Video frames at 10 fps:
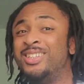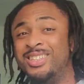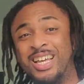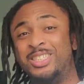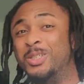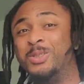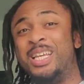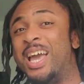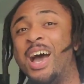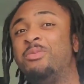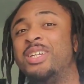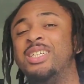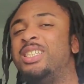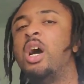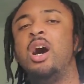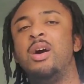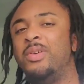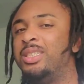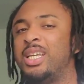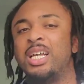that you see after this, then
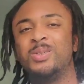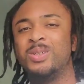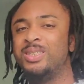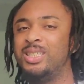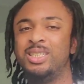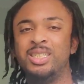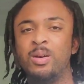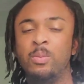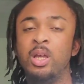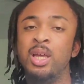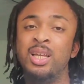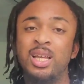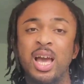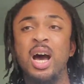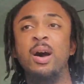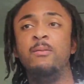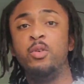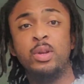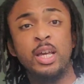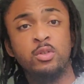obviously I took it to the gym a
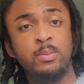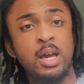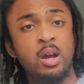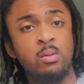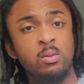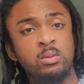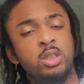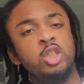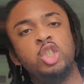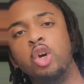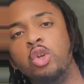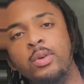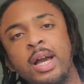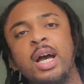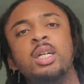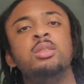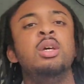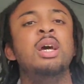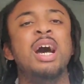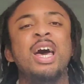few days from now to show you guys.
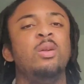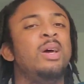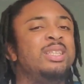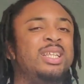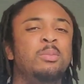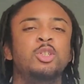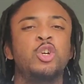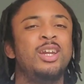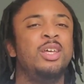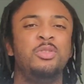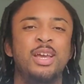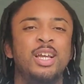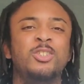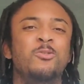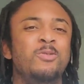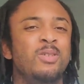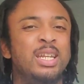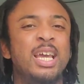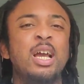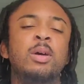I don't like demonstrating things on the
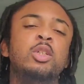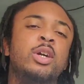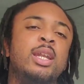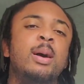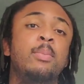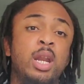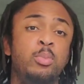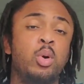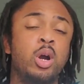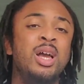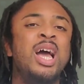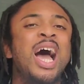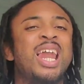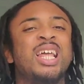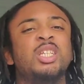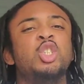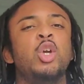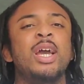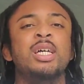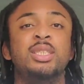day I'm not training that body part. I like to show you
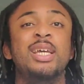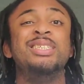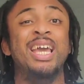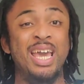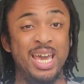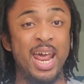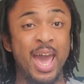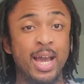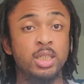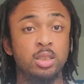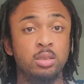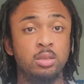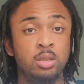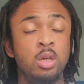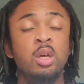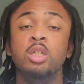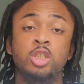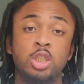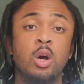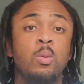guys things in action.
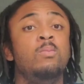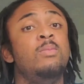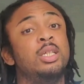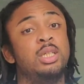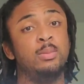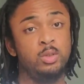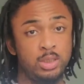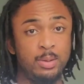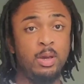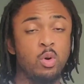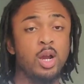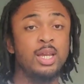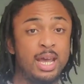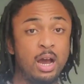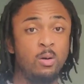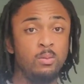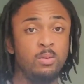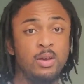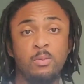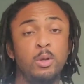So next time you see me working out,
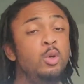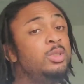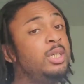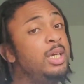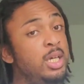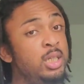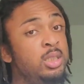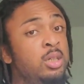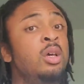if I'm using these,